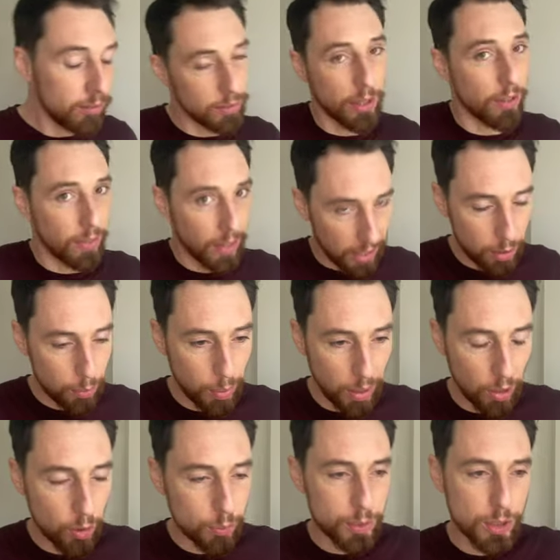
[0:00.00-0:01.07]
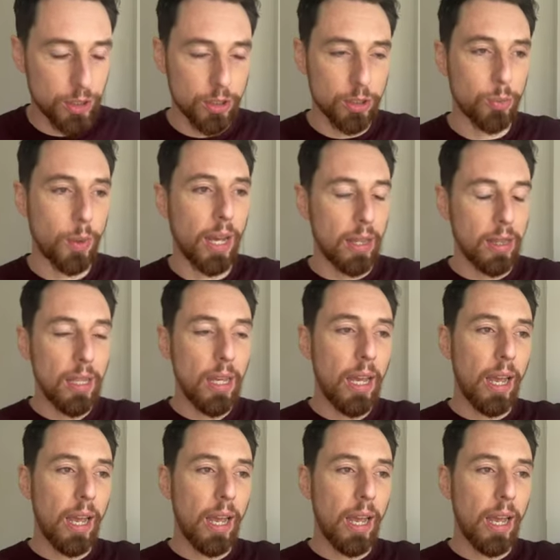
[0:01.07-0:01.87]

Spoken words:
although that could be an option as well,